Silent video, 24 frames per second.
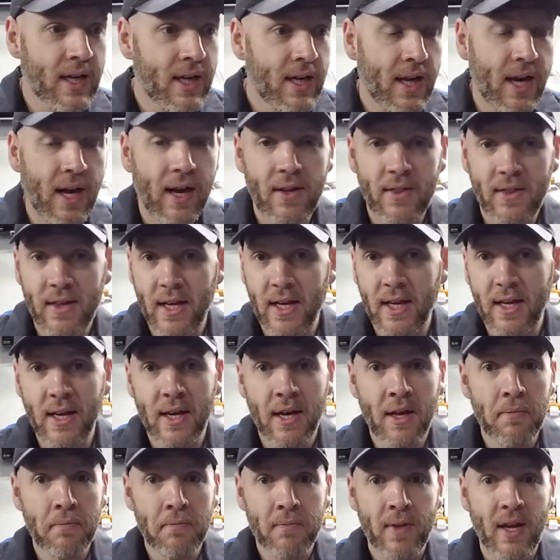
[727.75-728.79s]
and then
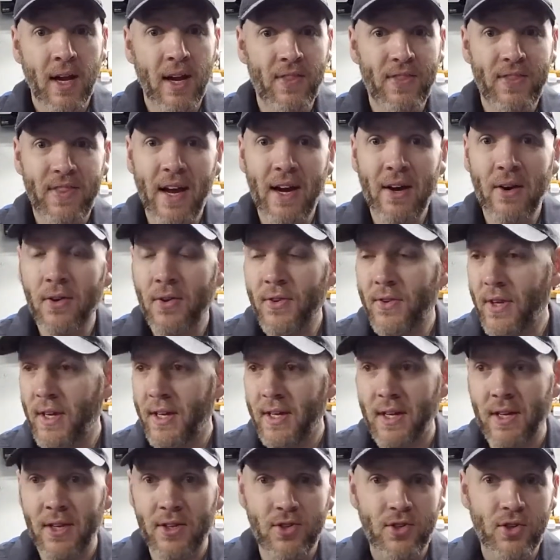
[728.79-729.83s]

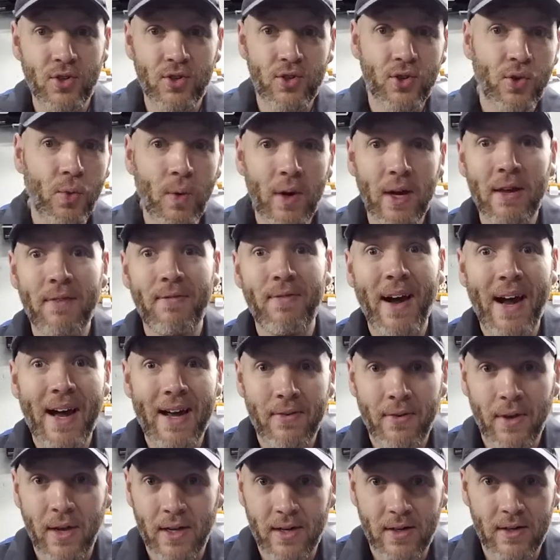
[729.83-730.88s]
$1,000 to
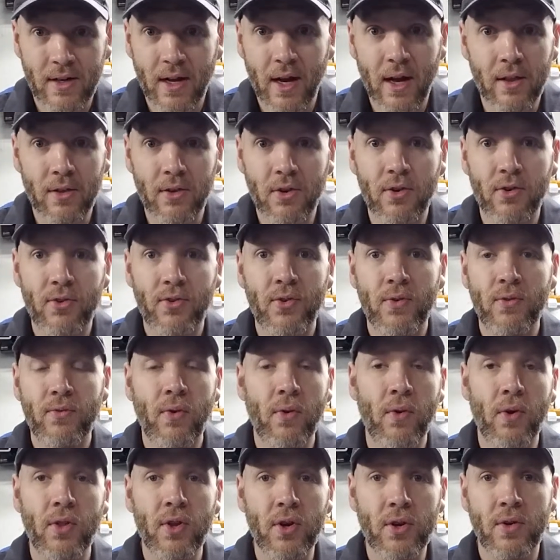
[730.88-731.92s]
$2,500
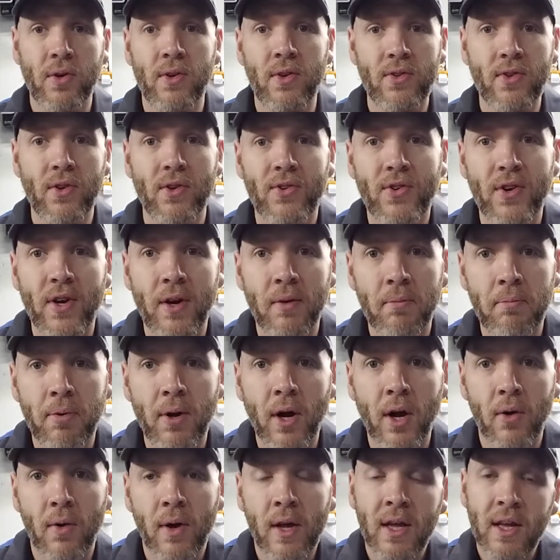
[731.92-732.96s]
for the Crystal Serum
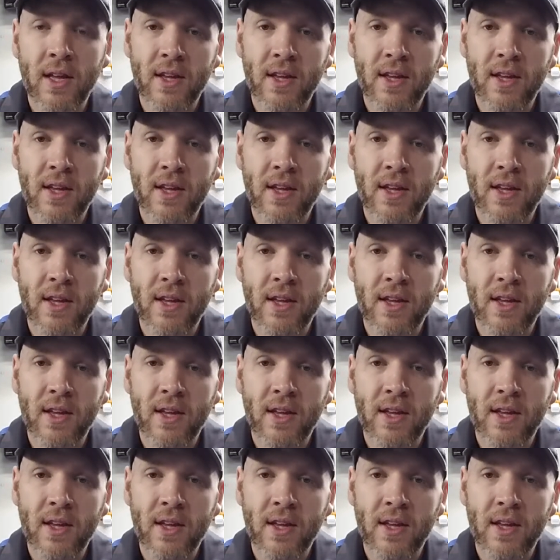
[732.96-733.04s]
Pro.